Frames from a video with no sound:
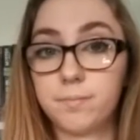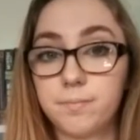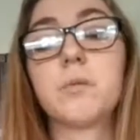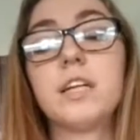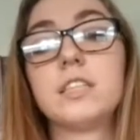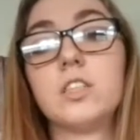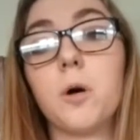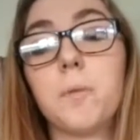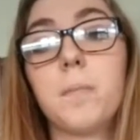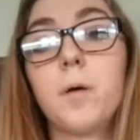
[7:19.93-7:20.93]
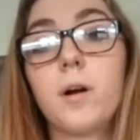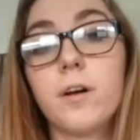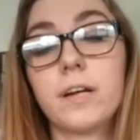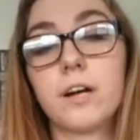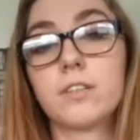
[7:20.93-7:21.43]
This one is Soap, a book
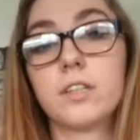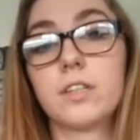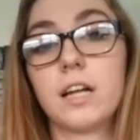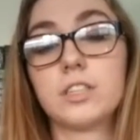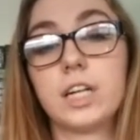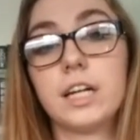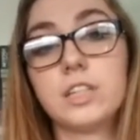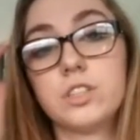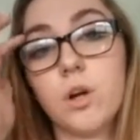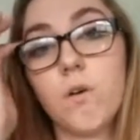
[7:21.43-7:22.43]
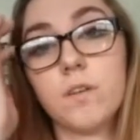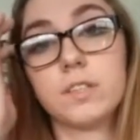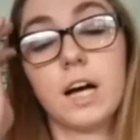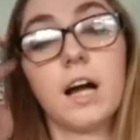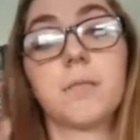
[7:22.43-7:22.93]
or character that changed over
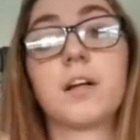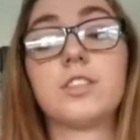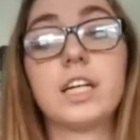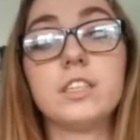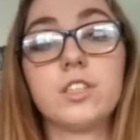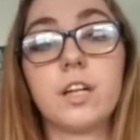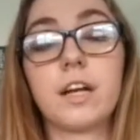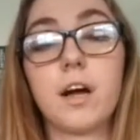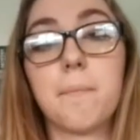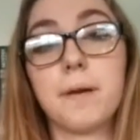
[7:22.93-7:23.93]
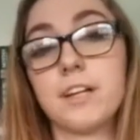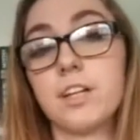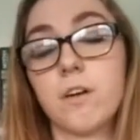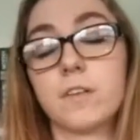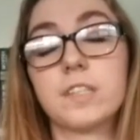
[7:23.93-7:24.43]
time, that changed your, like,
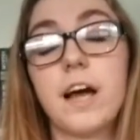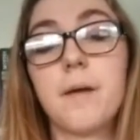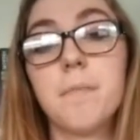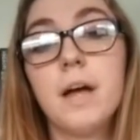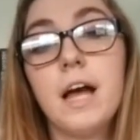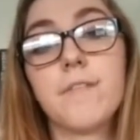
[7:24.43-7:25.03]
opinion over time.